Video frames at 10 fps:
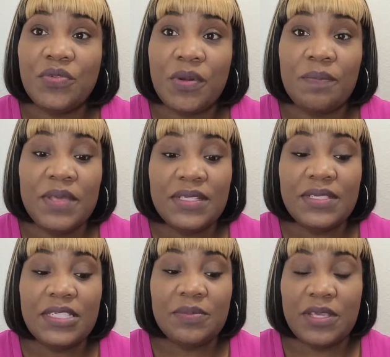from
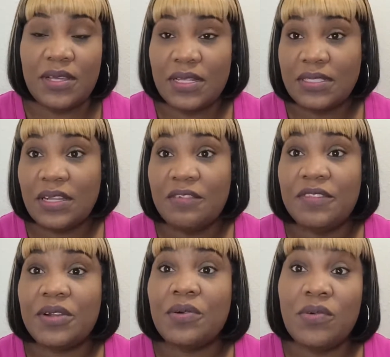business because
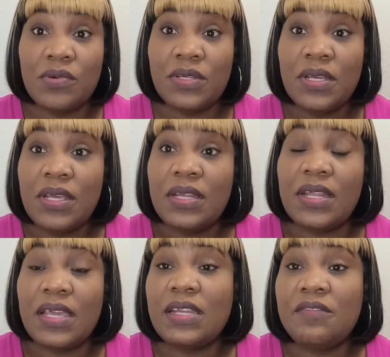of their own
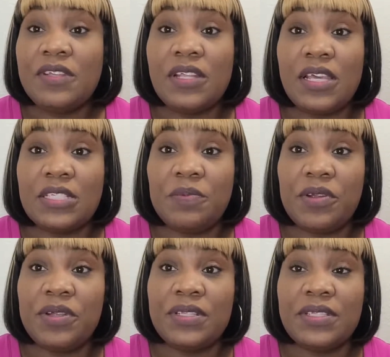negative
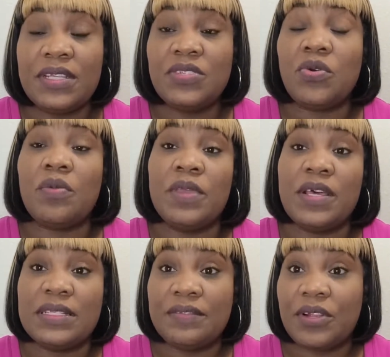experiences or
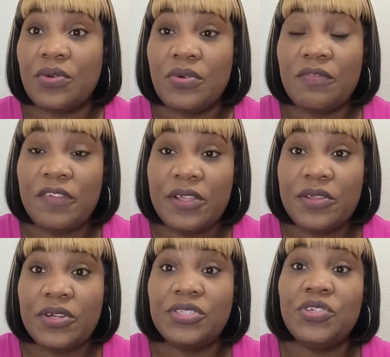because of their own
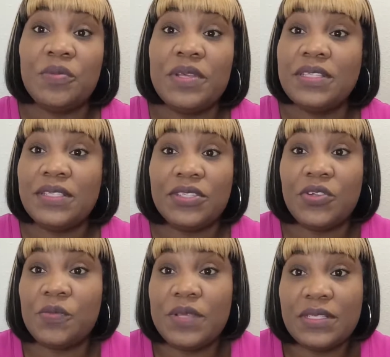failures. Your business
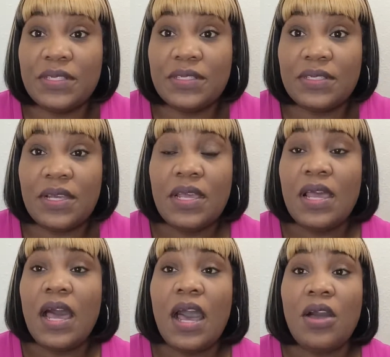is your business.
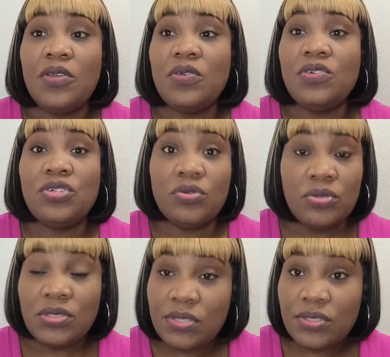How you
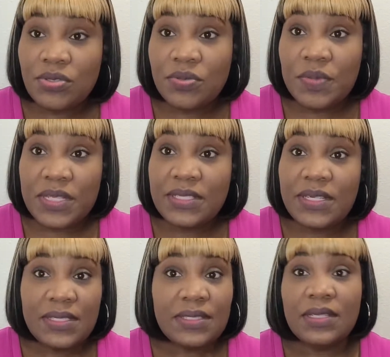choose to do
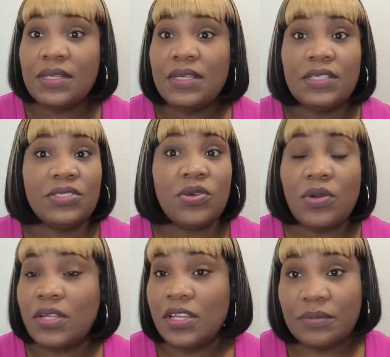business is
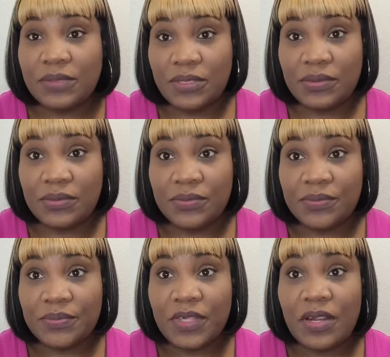totally up to you.
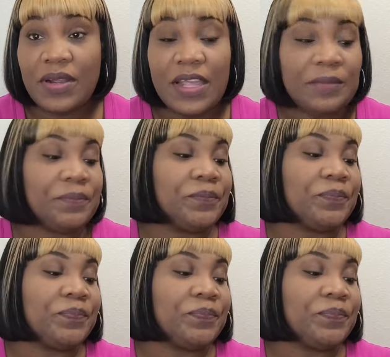All right?